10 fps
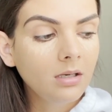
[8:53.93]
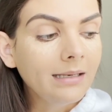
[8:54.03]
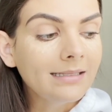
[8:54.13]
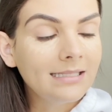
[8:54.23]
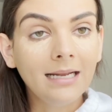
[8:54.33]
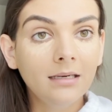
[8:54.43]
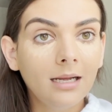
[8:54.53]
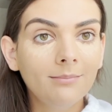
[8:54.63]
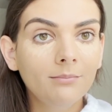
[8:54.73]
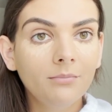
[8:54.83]
stand
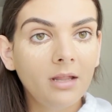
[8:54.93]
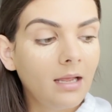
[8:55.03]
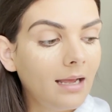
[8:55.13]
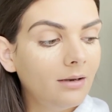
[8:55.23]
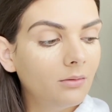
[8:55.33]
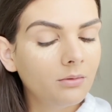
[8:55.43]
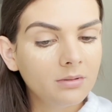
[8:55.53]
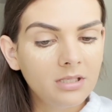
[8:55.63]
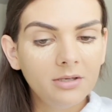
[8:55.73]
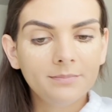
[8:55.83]
up. Like, I don't know what
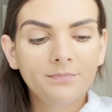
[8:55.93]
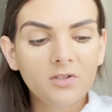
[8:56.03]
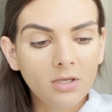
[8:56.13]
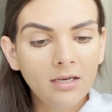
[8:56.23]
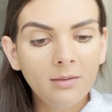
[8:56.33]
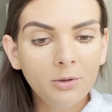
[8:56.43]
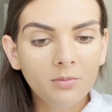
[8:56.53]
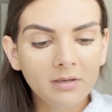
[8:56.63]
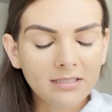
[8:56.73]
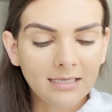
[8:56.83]
to do. So I ended up
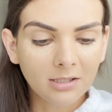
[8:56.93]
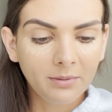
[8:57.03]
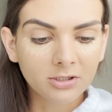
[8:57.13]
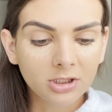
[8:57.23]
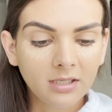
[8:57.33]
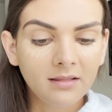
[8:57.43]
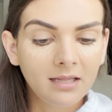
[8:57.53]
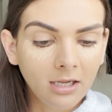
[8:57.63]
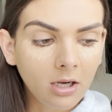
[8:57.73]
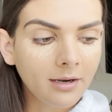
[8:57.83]
Ubering to acupuncture, and
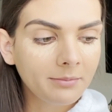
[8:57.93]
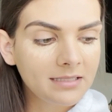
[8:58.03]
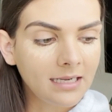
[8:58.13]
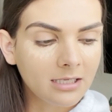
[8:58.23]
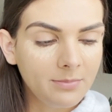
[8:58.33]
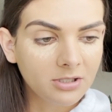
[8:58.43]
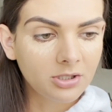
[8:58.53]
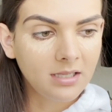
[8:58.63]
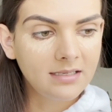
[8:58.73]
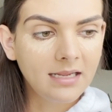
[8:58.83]
thank God I went to acupuncture
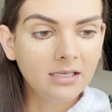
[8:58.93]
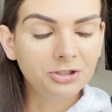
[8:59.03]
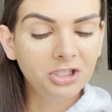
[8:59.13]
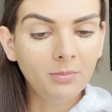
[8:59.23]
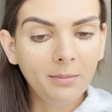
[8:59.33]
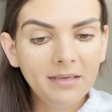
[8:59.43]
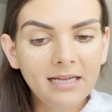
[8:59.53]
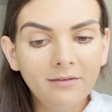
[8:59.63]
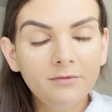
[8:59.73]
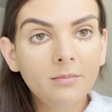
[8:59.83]
that day, because she brought me
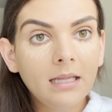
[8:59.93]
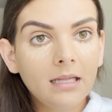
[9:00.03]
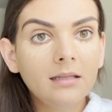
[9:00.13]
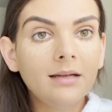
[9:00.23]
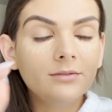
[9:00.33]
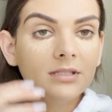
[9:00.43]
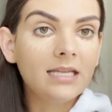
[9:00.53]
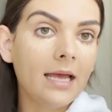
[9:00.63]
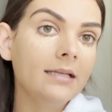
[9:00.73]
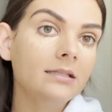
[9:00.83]
down from like a level
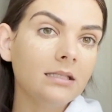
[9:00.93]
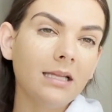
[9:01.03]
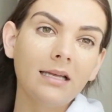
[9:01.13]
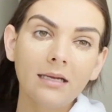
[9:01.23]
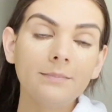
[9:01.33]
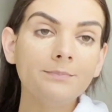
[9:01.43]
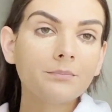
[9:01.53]
10 to like a